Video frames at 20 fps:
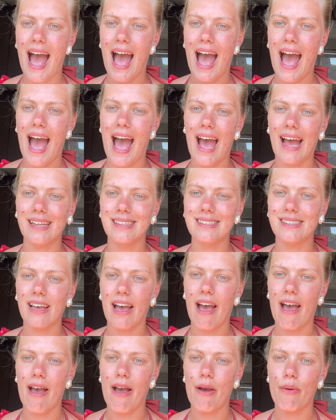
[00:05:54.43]
and
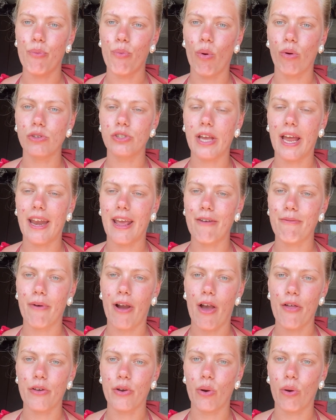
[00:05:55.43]
watch any of
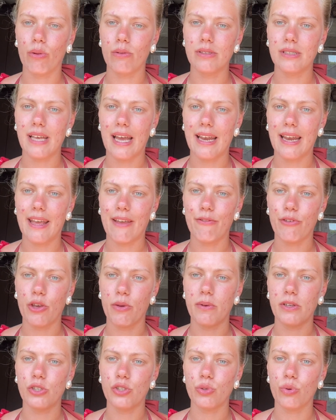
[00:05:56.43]
my other content if
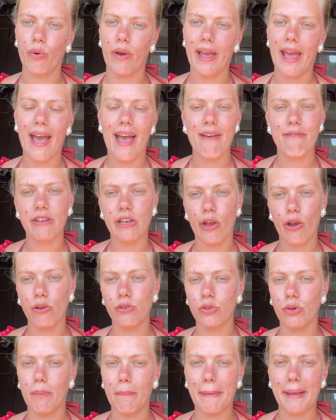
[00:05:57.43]
you enjoy hair
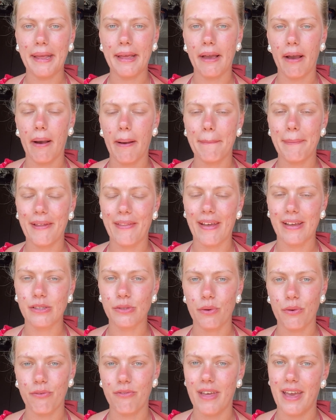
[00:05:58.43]
videos or makeup and that
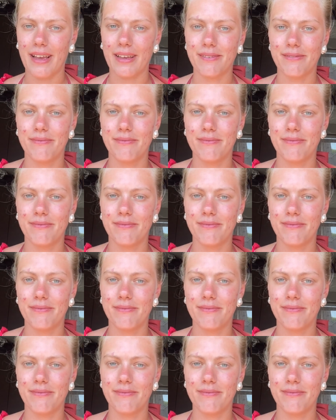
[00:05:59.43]
sort of thing.